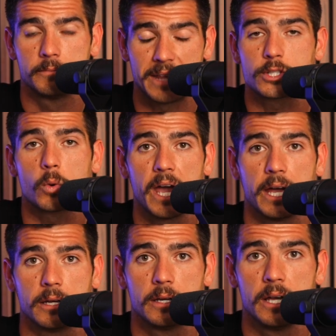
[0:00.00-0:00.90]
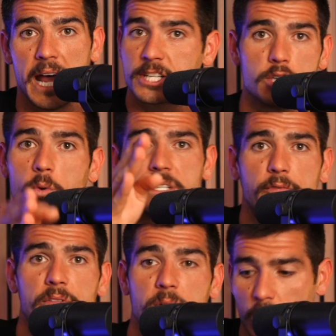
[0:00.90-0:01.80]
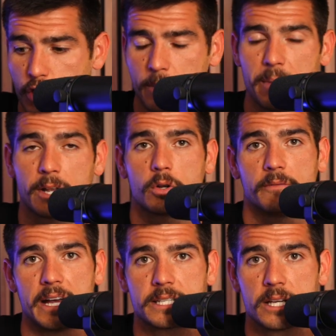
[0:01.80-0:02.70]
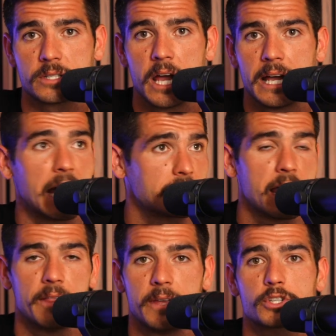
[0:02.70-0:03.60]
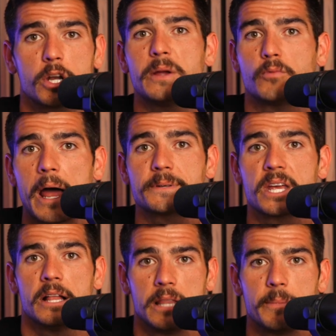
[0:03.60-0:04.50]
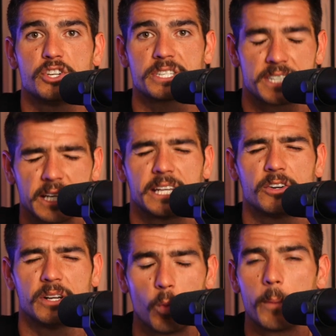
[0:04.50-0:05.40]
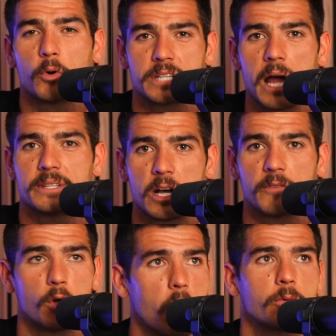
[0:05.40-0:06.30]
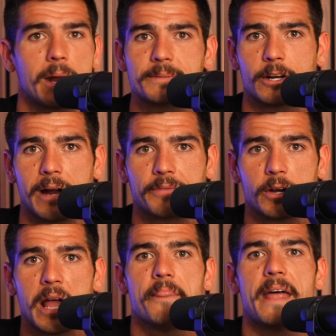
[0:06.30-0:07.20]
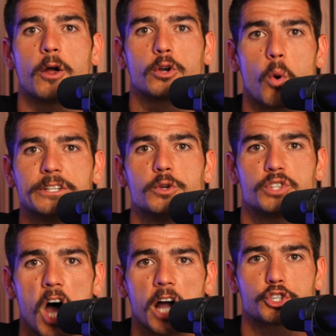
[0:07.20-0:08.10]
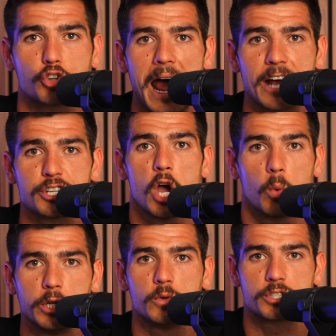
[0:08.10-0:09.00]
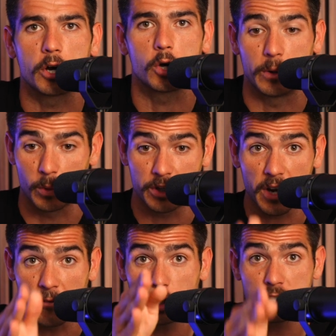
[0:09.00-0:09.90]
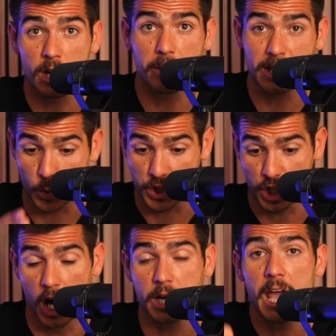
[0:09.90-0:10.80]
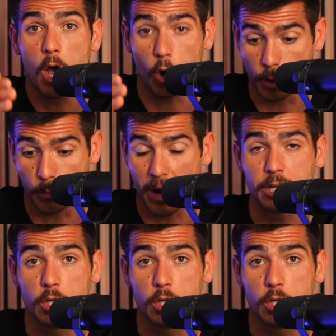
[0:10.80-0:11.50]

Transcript: That's okay. It's no different than once you're in medical device sales. Guys, there's going to be reps. Let me just sit here and one more time tell it for all the reps that are out there that are going to talk trash when you start going. If you're somebody who's young or you're brand